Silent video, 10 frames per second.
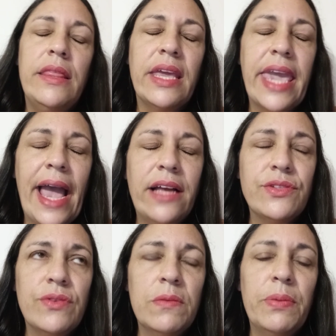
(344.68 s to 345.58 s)
the
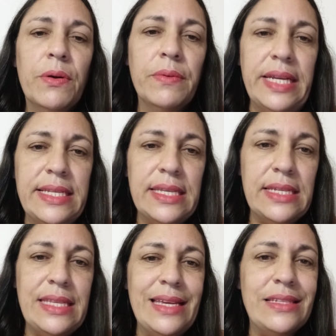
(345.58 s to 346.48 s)

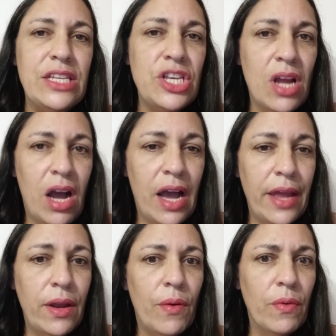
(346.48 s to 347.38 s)
gastroparesis is
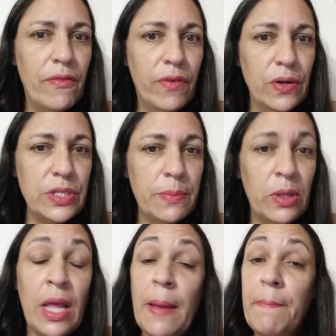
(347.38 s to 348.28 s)

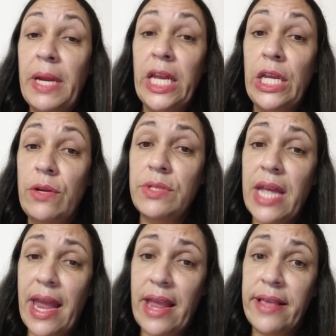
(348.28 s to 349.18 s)
non-reversible, meaning you
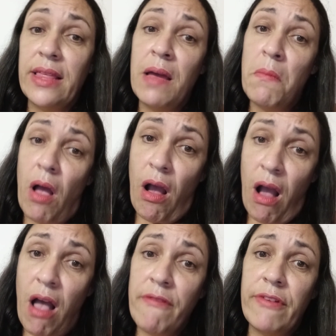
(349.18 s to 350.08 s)
take them
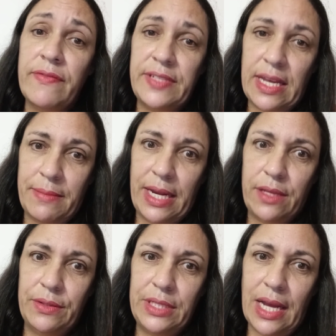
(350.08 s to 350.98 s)
off of
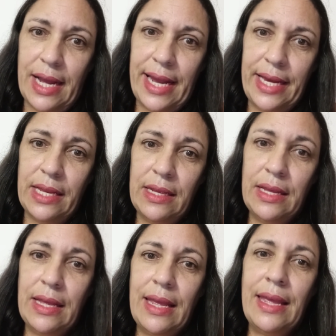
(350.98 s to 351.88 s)
semaglutide
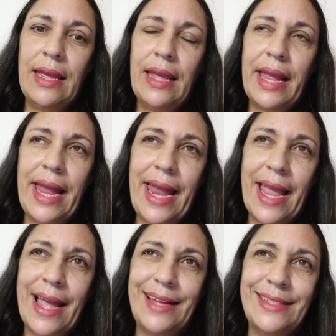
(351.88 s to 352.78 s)

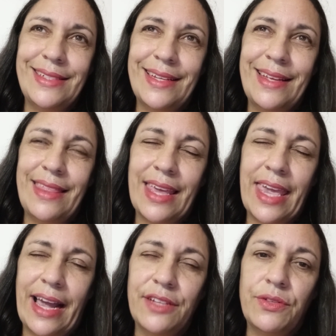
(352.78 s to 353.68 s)
and the
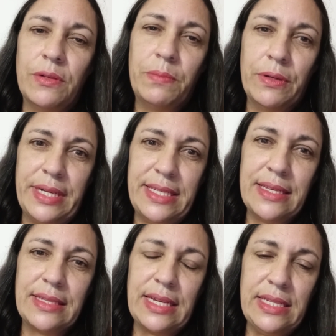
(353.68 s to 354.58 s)

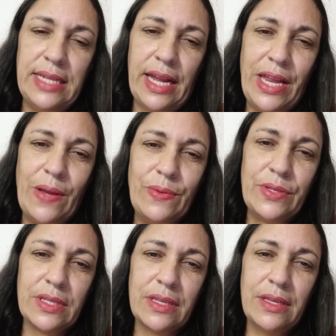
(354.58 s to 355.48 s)
gastroparesis
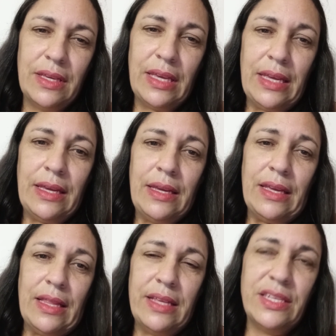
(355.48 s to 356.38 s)
continues.
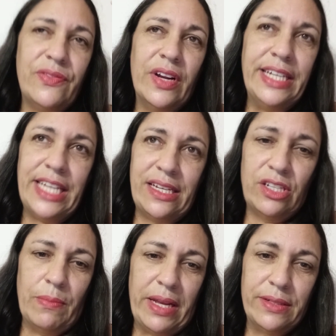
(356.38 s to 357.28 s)
This is very
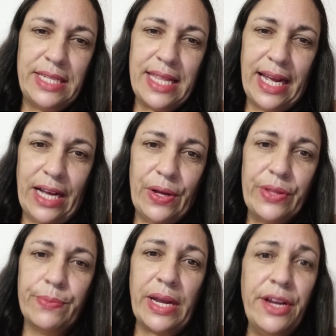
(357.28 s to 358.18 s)
detrimental to the
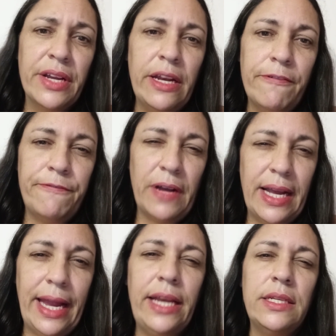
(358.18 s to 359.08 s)
health. What you're going to
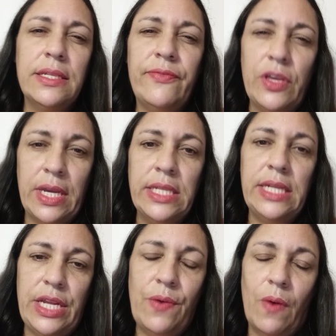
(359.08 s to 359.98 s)
find if you continue